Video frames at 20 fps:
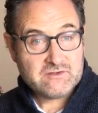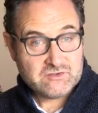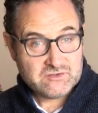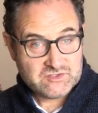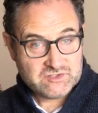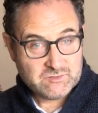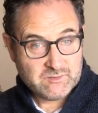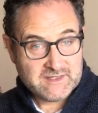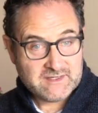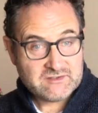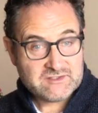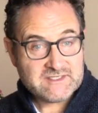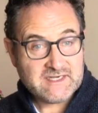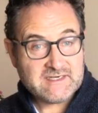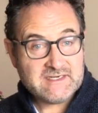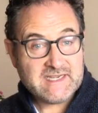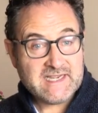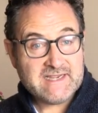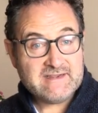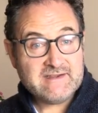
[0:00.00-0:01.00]
Someone else said,
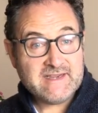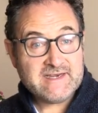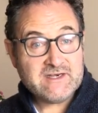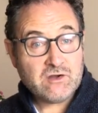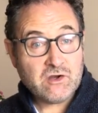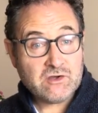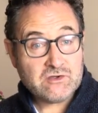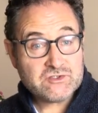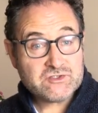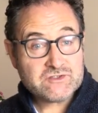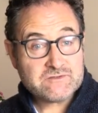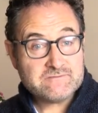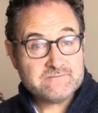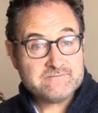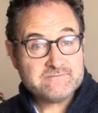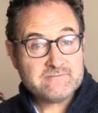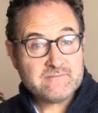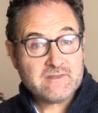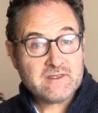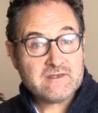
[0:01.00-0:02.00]
here in Oz,
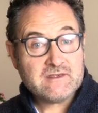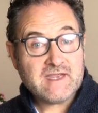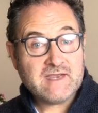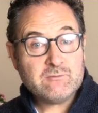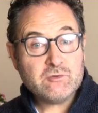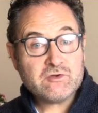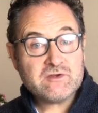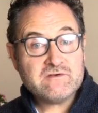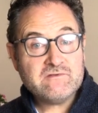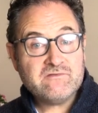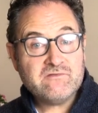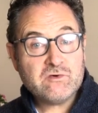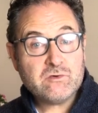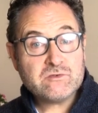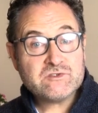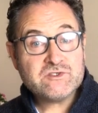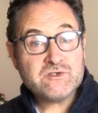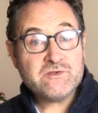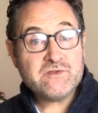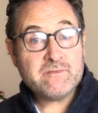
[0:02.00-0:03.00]
I'm looking
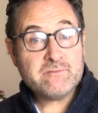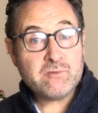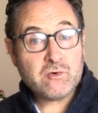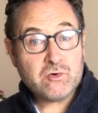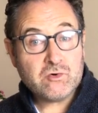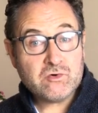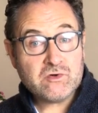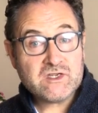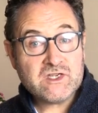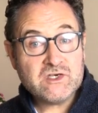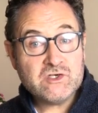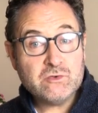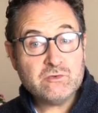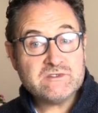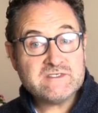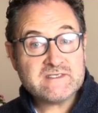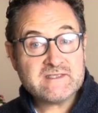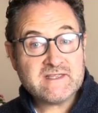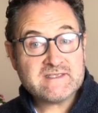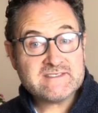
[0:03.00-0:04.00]
forward to the Borg
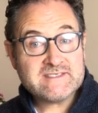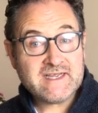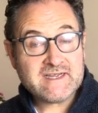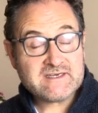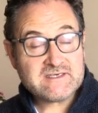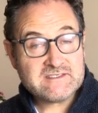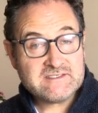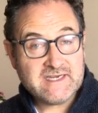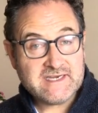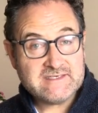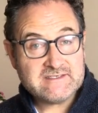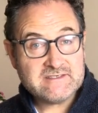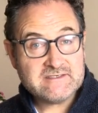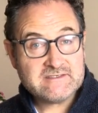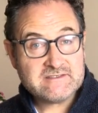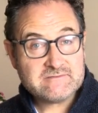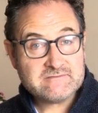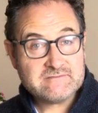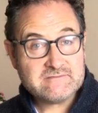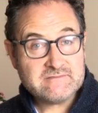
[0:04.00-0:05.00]
losing their tax
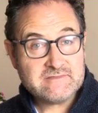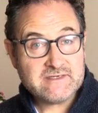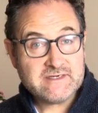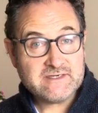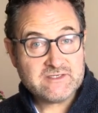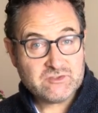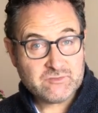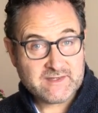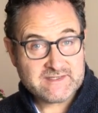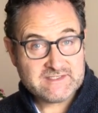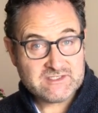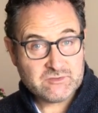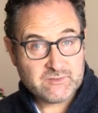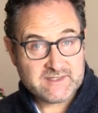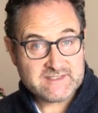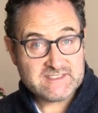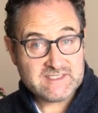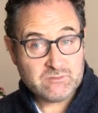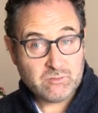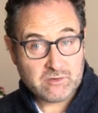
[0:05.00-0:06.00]
status in
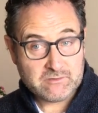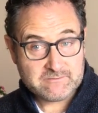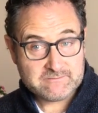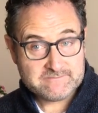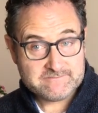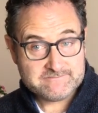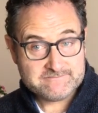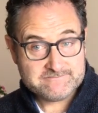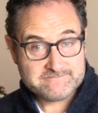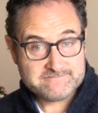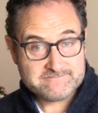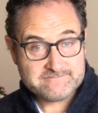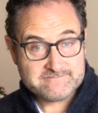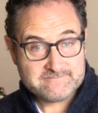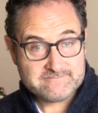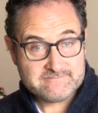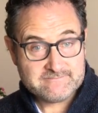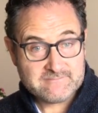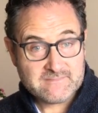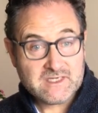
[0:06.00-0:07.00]
2021.
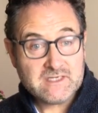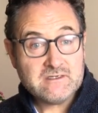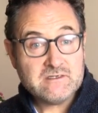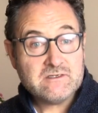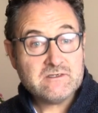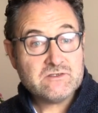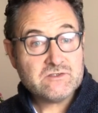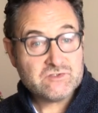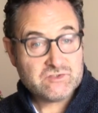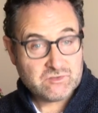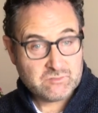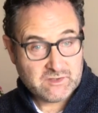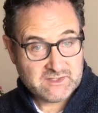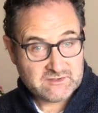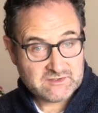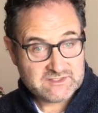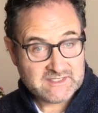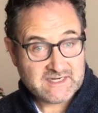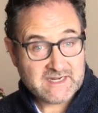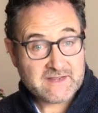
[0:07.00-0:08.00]
Someone
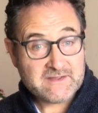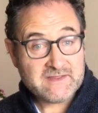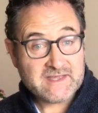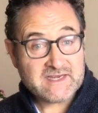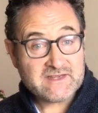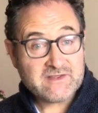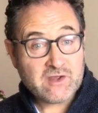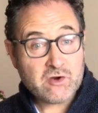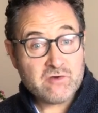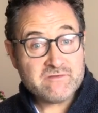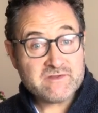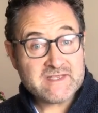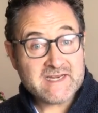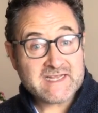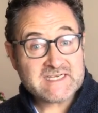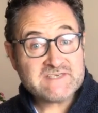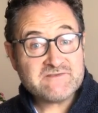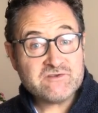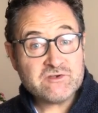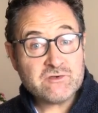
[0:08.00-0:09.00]
else said, I think that over the
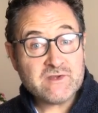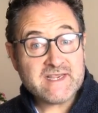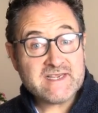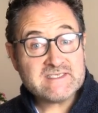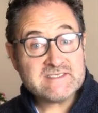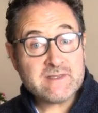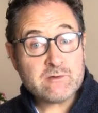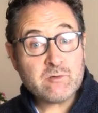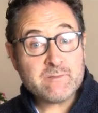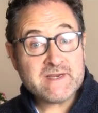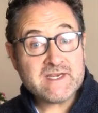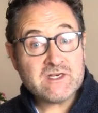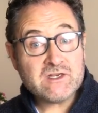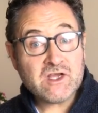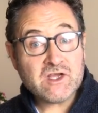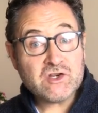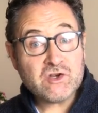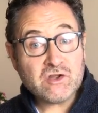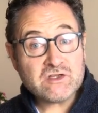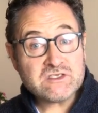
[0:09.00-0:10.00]
next few years, there will be
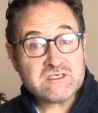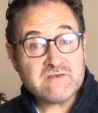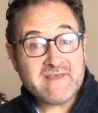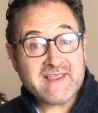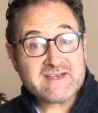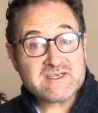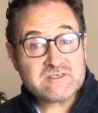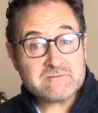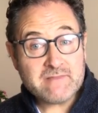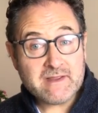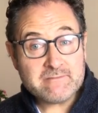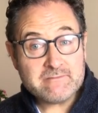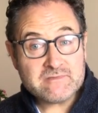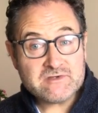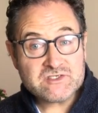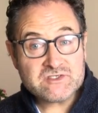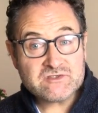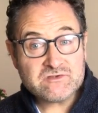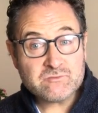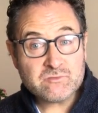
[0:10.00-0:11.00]
a lot of
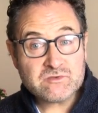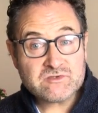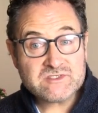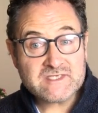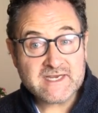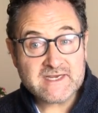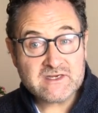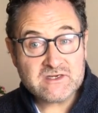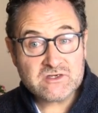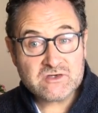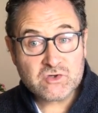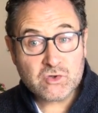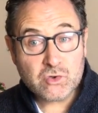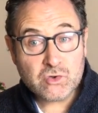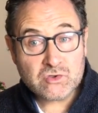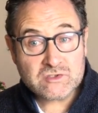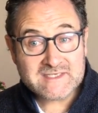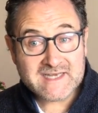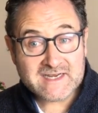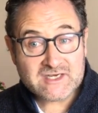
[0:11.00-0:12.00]
ex-members will take
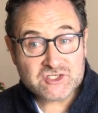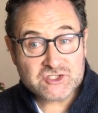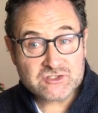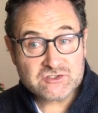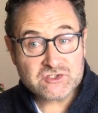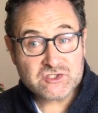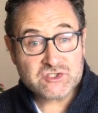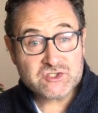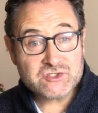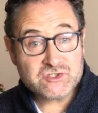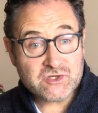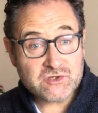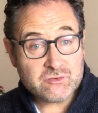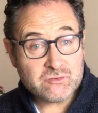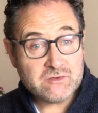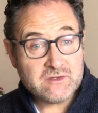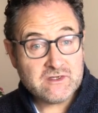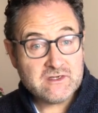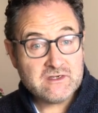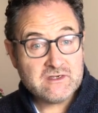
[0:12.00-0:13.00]
court action to sue
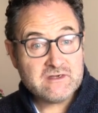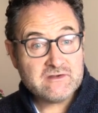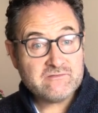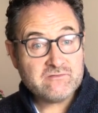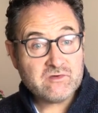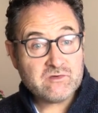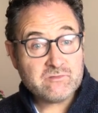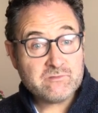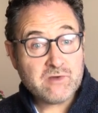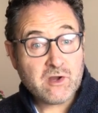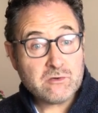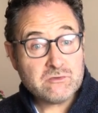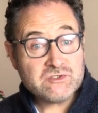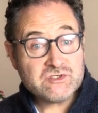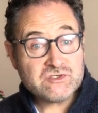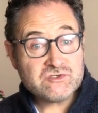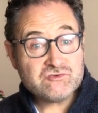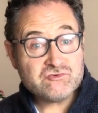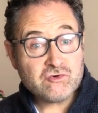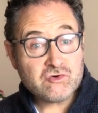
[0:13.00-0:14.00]
for
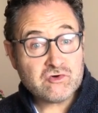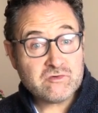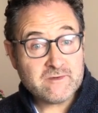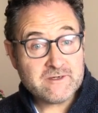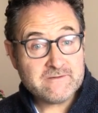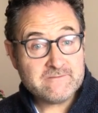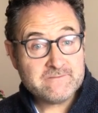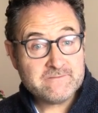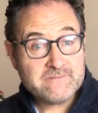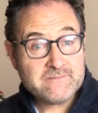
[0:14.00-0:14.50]
post-trauma,